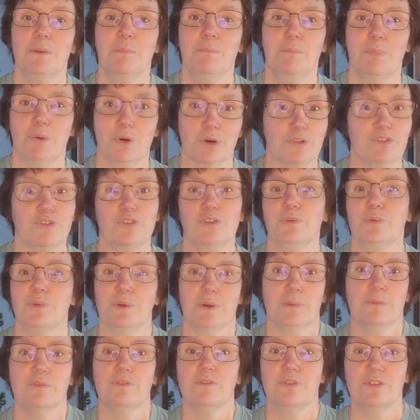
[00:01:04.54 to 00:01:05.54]
book 2
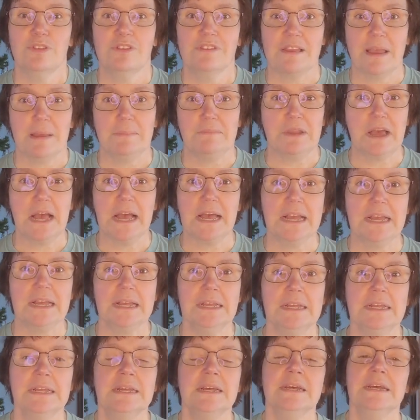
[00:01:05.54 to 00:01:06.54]
rooms for the same night,
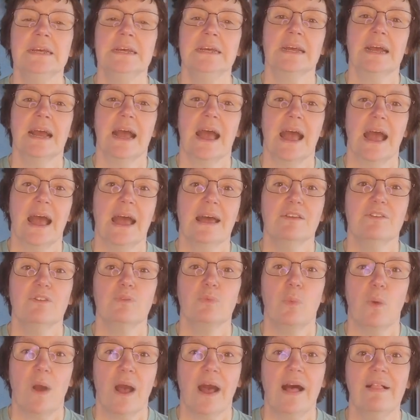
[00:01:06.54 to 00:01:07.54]
as
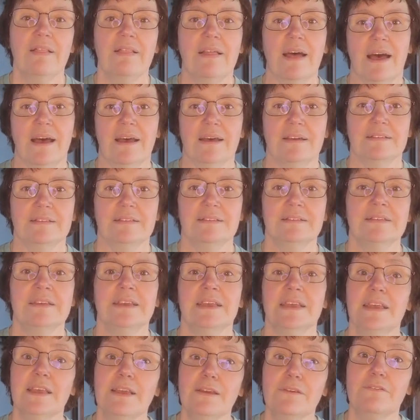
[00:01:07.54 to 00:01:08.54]
well as
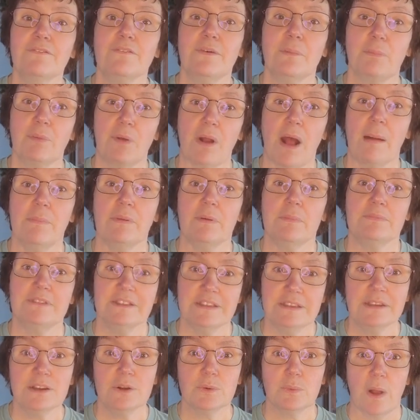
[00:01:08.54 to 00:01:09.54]
if a problem
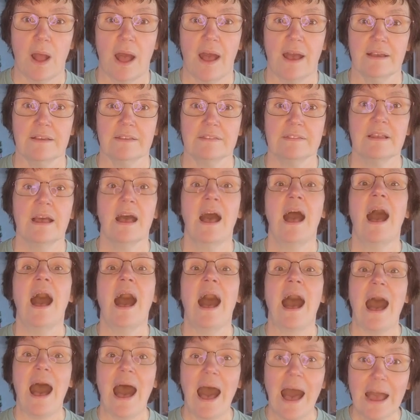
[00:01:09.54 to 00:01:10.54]
did arise,
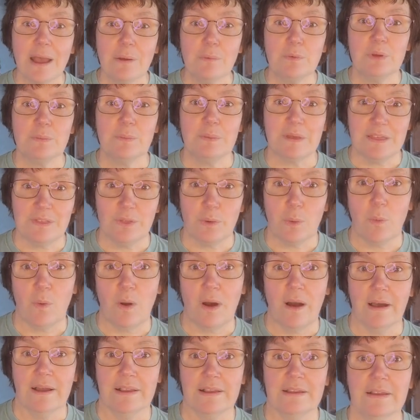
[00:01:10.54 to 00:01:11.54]
I would be the
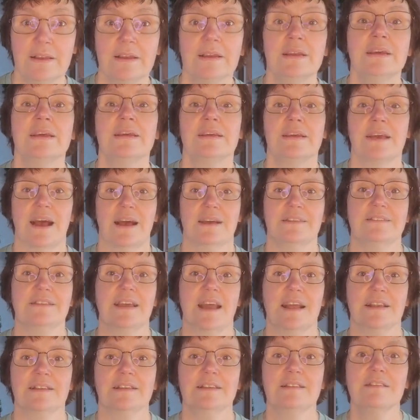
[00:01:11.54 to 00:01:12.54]
one
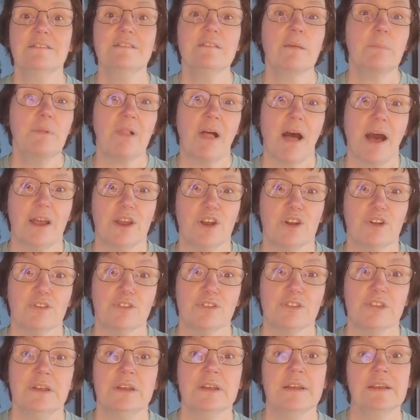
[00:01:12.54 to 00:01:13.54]
contacting the
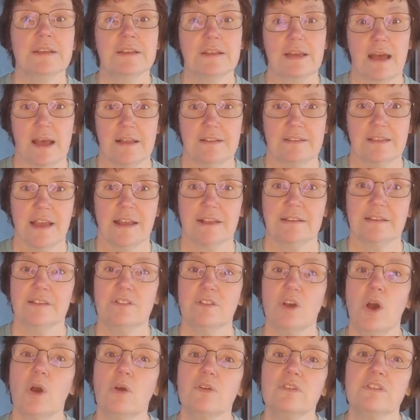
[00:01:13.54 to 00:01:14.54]
suppliers, contacting
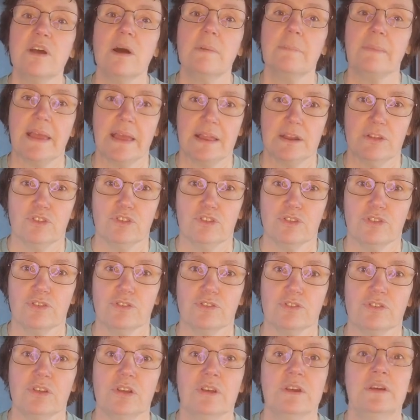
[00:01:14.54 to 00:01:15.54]
the hotel
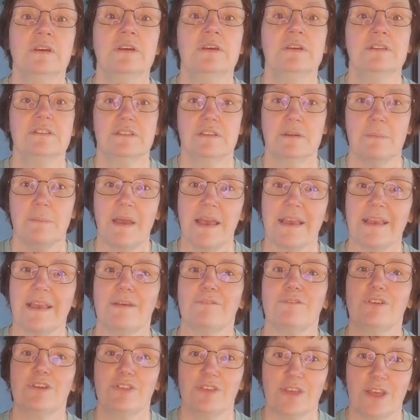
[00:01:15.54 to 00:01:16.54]
managers to make
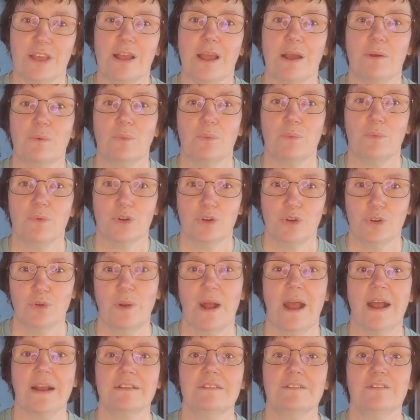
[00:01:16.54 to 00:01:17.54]
everything
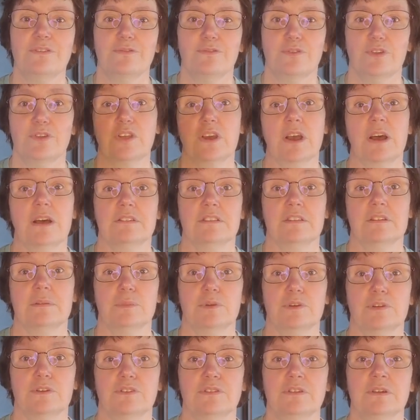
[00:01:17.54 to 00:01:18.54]
correct for the
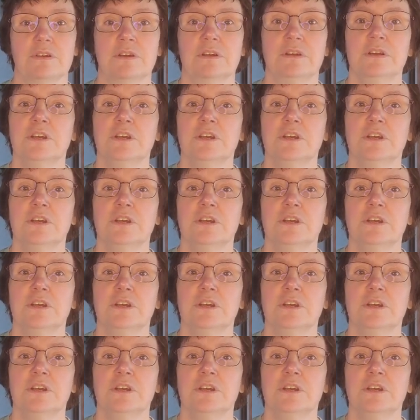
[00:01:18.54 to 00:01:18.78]
customers.